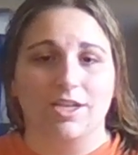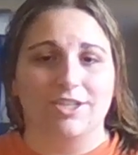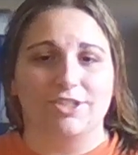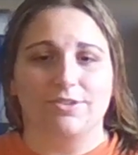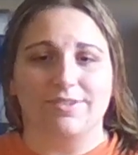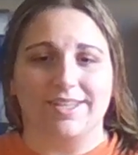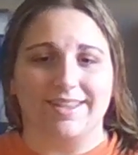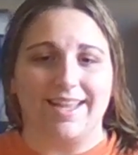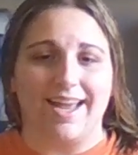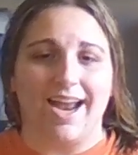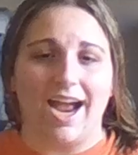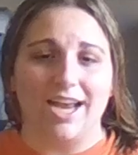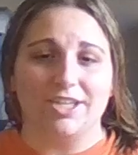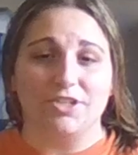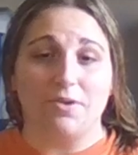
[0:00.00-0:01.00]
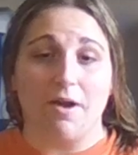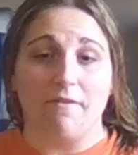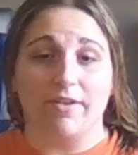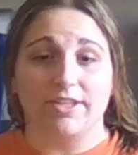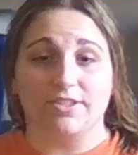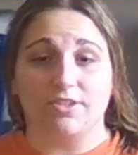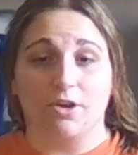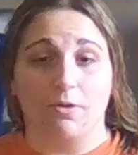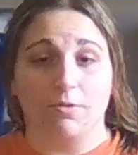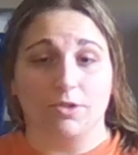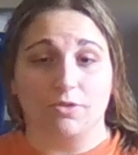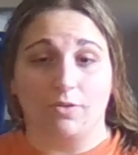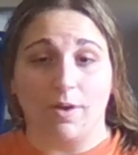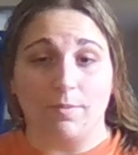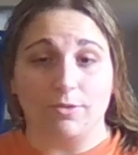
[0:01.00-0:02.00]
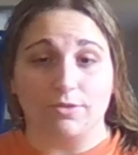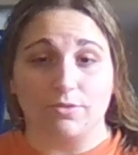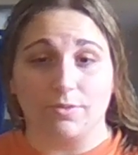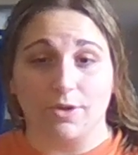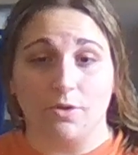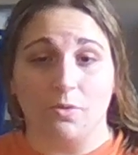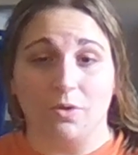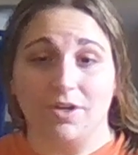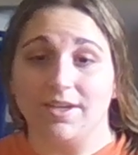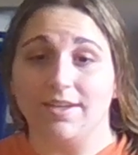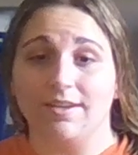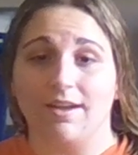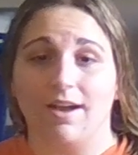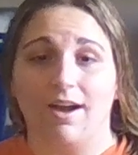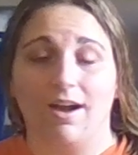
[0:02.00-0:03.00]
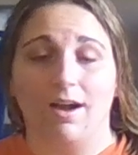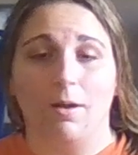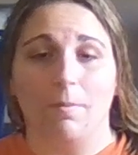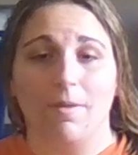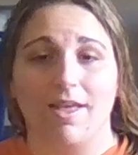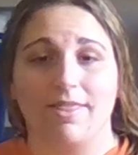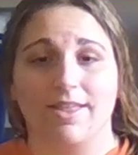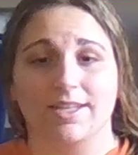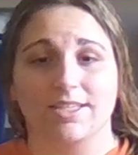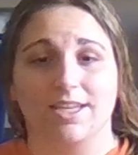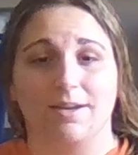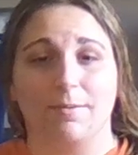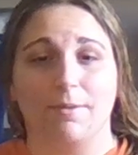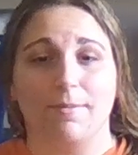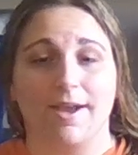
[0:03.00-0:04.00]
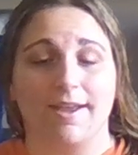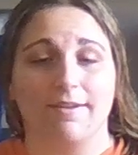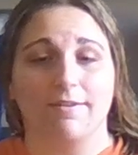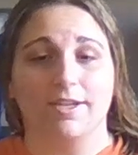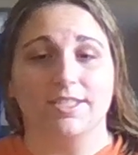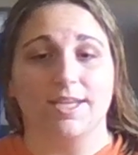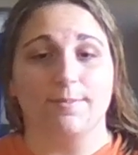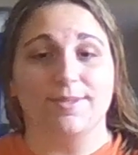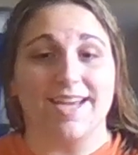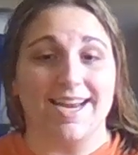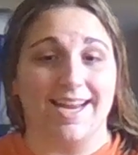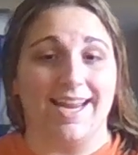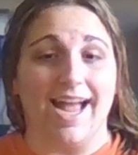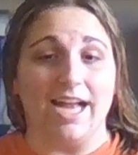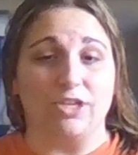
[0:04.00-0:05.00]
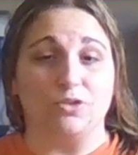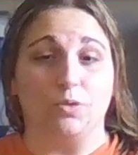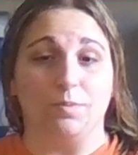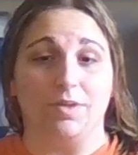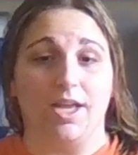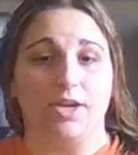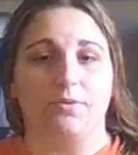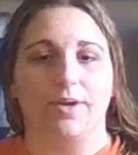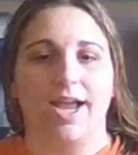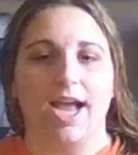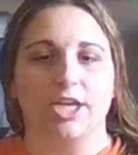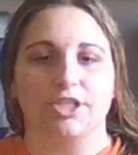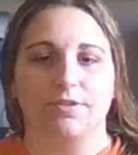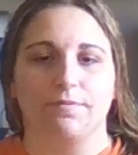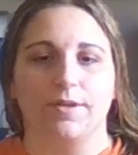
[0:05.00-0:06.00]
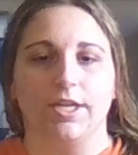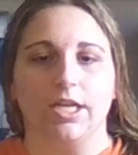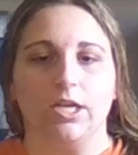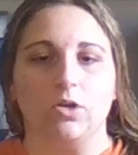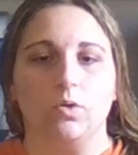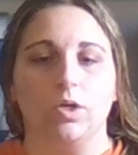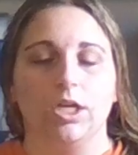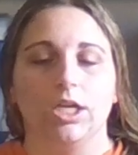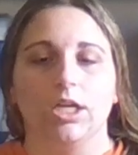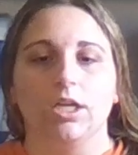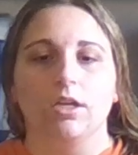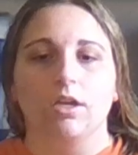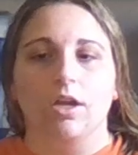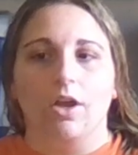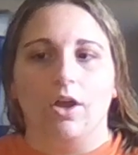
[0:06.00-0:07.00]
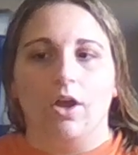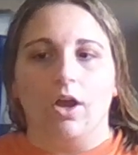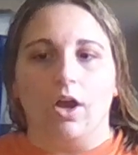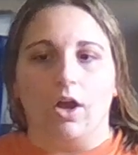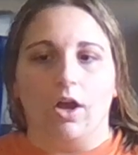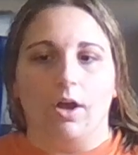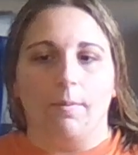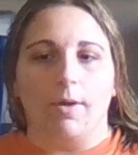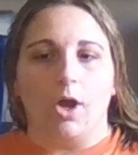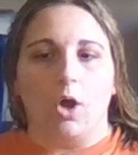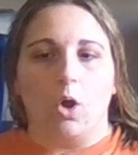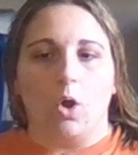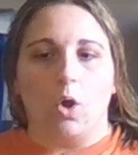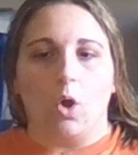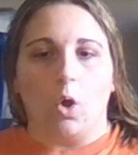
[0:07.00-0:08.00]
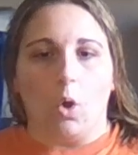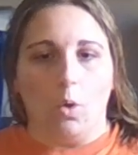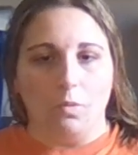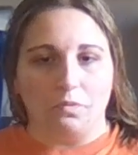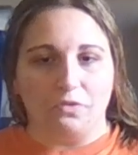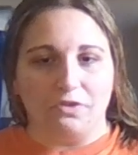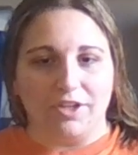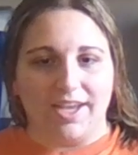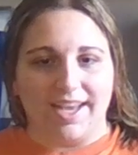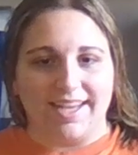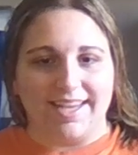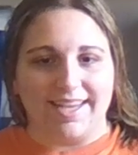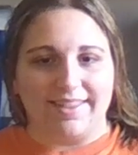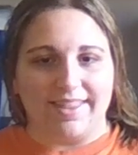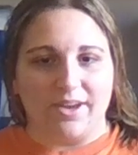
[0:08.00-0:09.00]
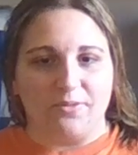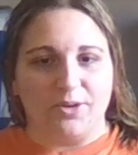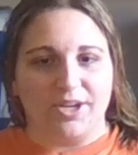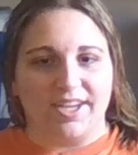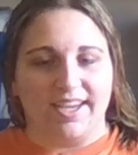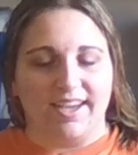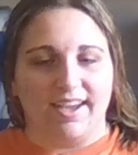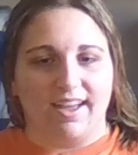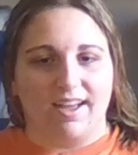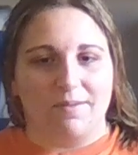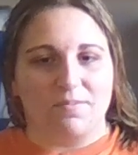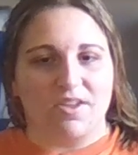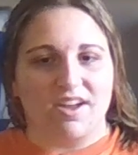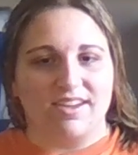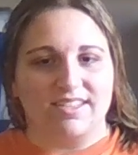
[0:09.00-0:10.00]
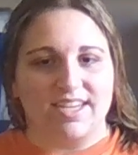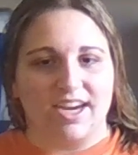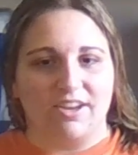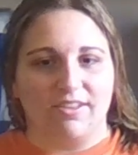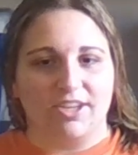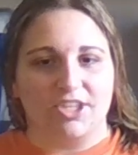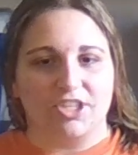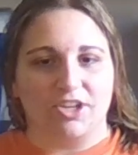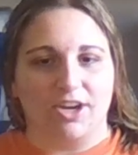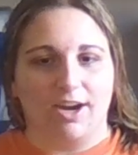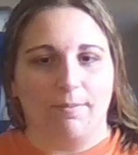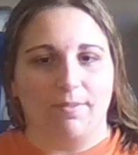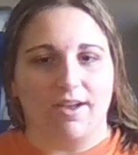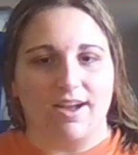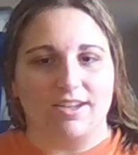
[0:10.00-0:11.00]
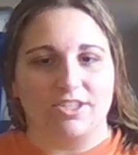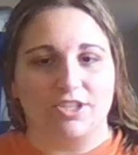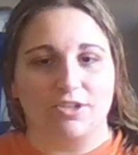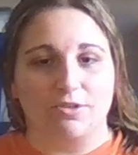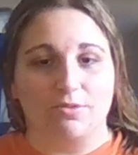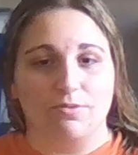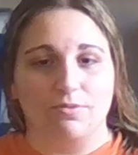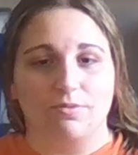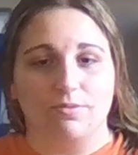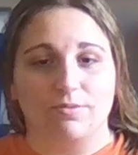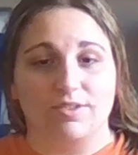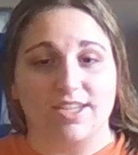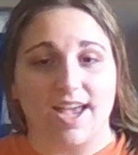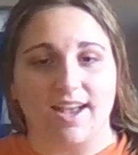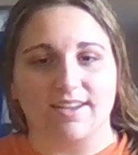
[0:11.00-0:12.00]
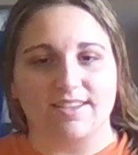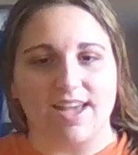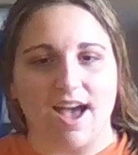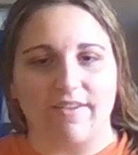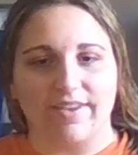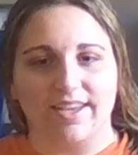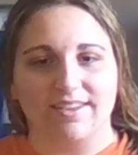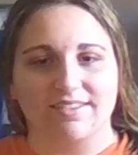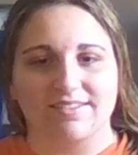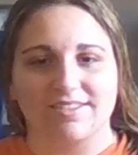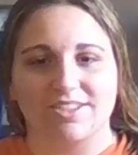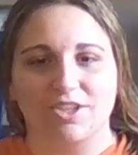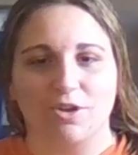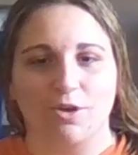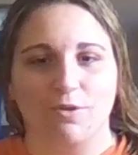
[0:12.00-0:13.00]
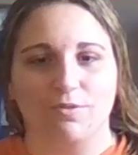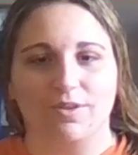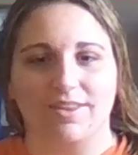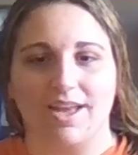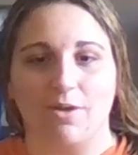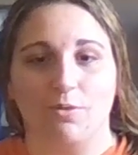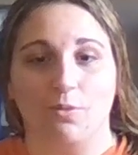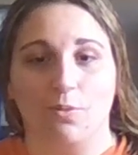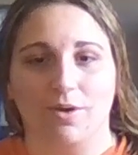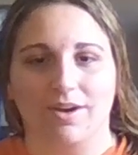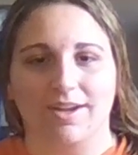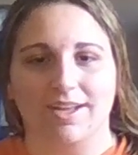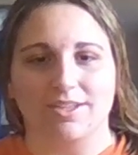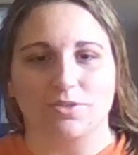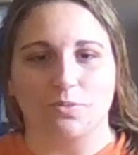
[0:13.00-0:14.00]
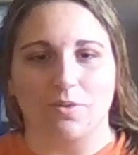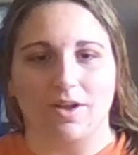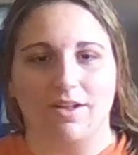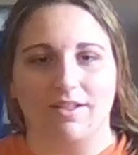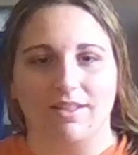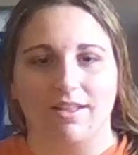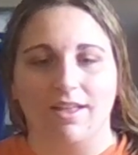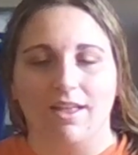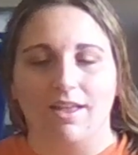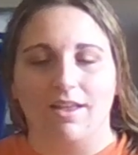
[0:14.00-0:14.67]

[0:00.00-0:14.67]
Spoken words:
Shows like that. I do have a Star Wars Rebels recorded. That's going to be my attempt at an actual blind reaction video. Hopefully I can get that working. I'm not entirely sure. I'm not too tech savvy, so hopefully that will work as well